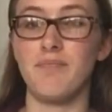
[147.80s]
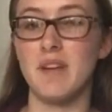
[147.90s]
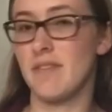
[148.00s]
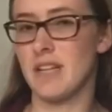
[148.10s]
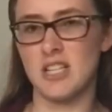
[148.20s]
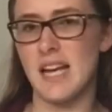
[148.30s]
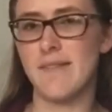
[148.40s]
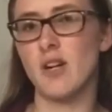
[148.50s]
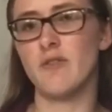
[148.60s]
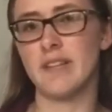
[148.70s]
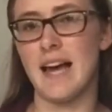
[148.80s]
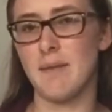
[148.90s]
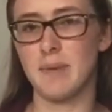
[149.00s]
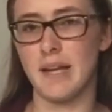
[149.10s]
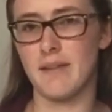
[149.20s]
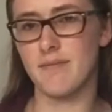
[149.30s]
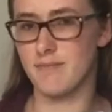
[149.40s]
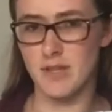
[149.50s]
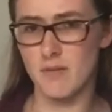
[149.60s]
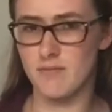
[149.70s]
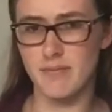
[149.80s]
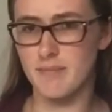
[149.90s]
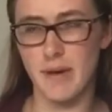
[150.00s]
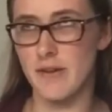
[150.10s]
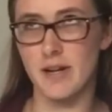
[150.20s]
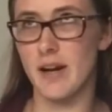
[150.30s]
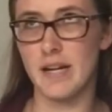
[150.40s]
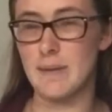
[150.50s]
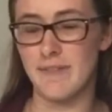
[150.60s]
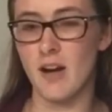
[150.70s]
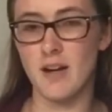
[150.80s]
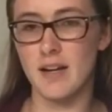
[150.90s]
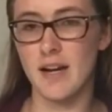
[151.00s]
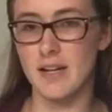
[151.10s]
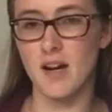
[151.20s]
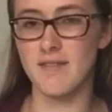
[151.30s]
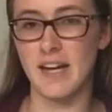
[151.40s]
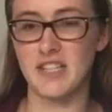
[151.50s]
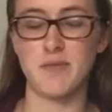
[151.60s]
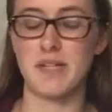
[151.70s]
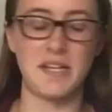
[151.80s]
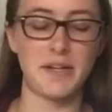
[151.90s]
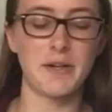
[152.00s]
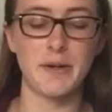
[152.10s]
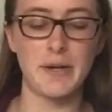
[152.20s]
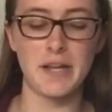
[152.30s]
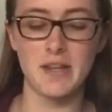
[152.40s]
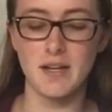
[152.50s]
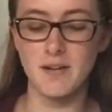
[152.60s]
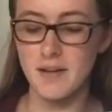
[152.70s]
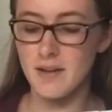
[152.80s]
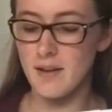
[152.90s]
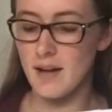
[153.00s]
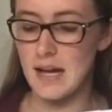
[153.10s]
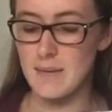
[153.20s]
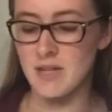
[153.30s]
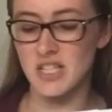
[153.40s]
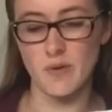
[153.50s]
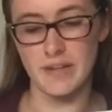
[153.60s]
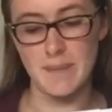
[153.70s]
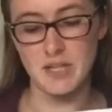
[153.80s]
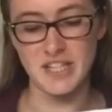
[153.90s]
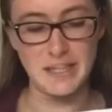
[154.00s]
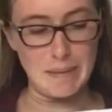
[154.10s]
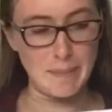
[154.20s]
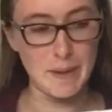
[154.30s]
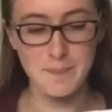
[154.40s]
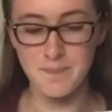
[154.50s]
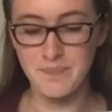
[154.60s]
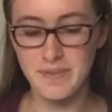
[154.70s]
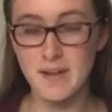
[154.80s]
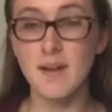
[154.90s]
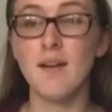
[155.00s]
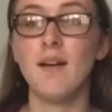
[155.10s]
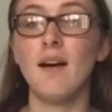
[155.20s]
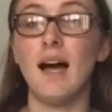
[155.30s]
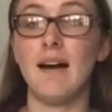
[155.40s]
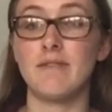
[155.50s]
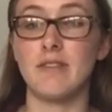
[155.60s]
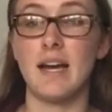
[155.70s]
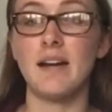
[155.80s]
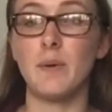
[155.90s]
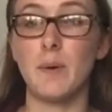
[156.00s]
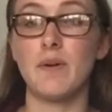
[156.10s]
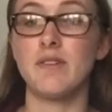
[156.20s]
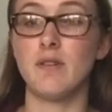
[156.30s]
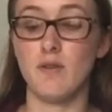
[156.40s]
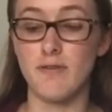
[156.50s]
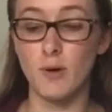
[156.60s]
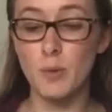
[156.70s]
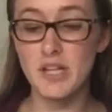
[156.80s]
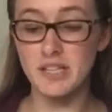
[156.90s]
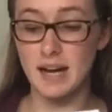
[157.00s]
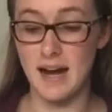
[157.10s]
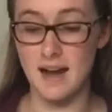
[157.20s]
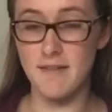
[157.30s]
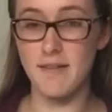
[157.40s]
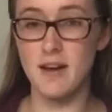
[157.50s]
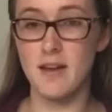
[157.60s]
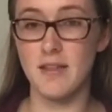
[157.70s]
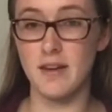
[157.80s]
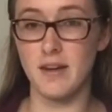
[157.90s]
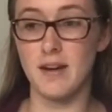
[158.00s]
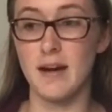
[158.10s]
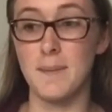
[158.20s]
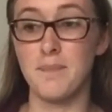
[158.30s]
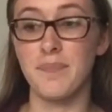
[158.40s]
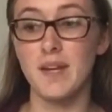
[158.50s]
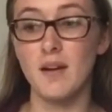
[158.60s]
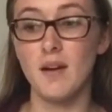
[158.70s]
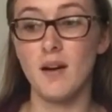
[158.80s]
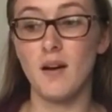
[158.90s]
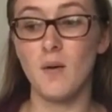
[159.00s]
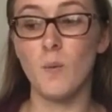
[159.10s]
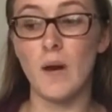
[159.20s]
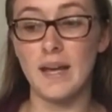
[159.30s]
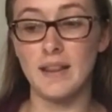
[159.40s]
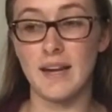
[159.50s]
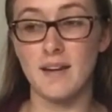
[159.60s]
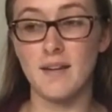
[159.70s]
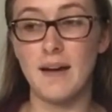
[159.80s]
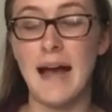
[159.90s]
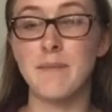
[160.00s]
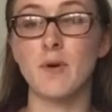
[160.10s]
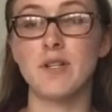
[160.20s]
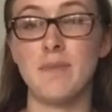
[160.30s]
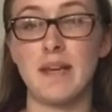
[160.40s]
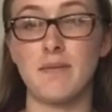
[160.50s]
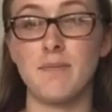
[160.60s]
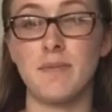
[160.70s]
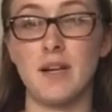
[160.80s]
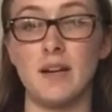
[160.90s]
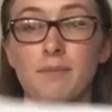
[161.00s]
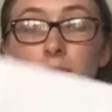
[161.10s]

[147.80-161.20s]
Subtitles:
Definitely just have it overlap, like don't bother cutting off extra material or anything. Just overlap the sheets of paper. After that, you're going to fold this in half. The way, like, I'm going to make the